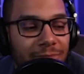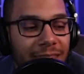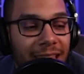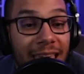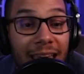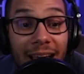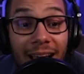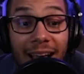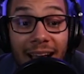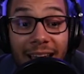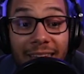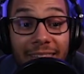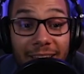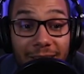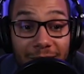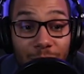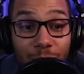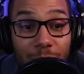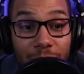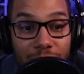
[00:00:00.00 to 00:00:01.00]
Yeah, I
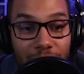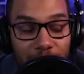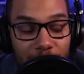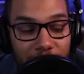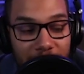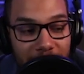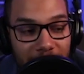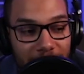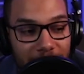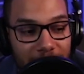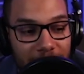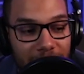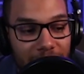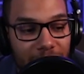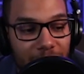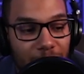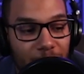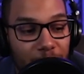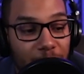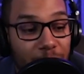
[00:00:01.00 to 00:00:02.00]
think Luigi's Mansion
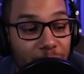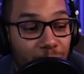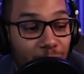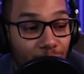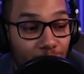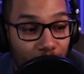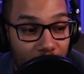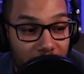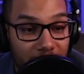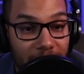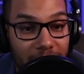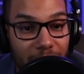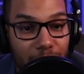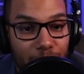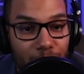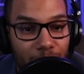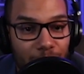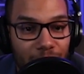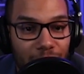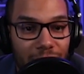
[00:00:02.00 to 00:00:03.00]
would be really
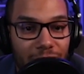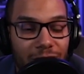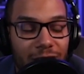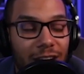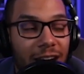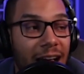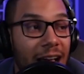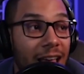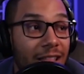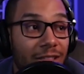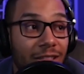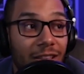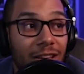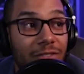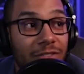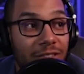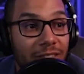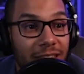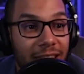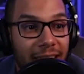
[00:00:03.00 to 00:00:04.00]
cool. I
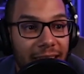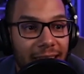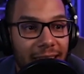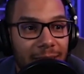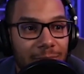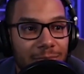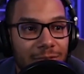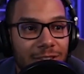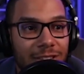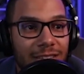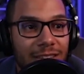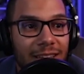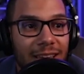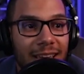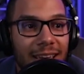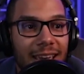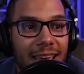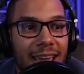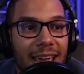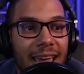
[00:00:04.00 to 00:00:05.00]
loved the games.
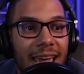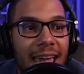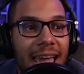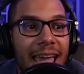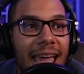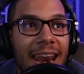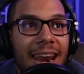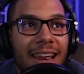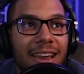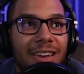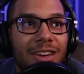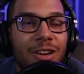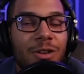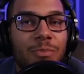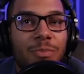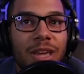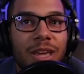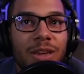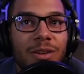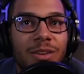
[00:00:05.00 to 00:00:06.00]
And it
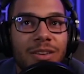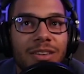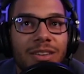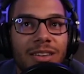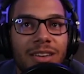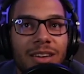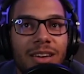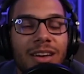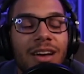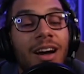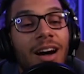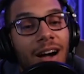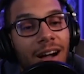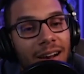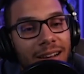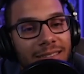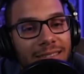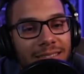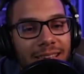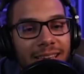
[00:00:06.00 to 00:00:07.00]
could be,
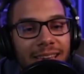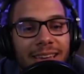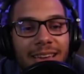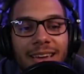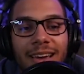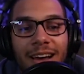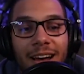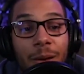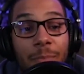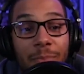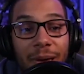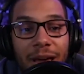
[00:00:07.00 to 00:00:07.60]
honestly, a